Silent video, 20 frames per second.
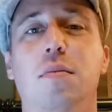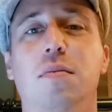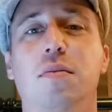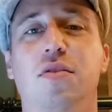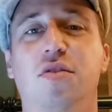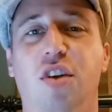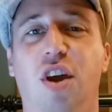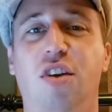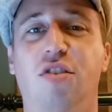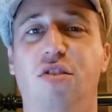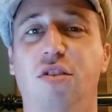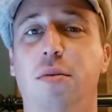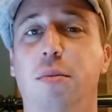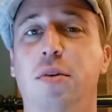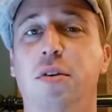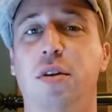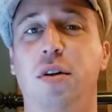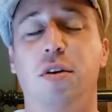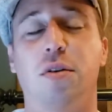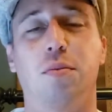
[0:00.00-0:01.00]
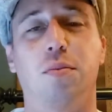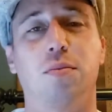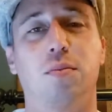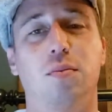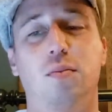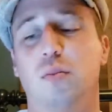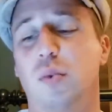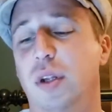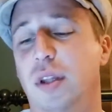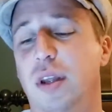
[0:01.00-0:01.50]
sessionable, or
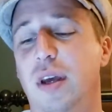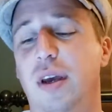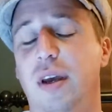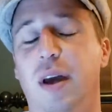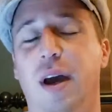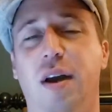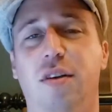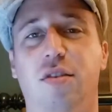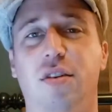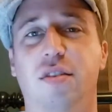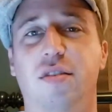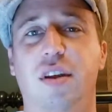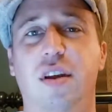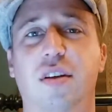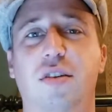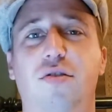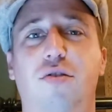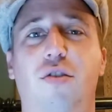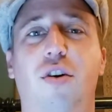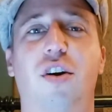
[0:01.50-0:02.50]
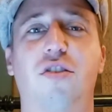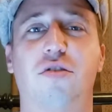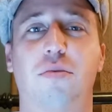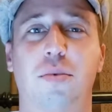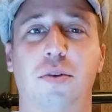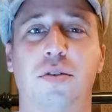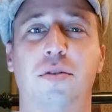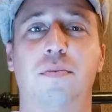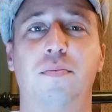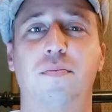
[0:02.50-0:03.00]
what they actually say is
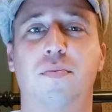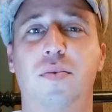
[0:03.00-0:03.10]
crushable.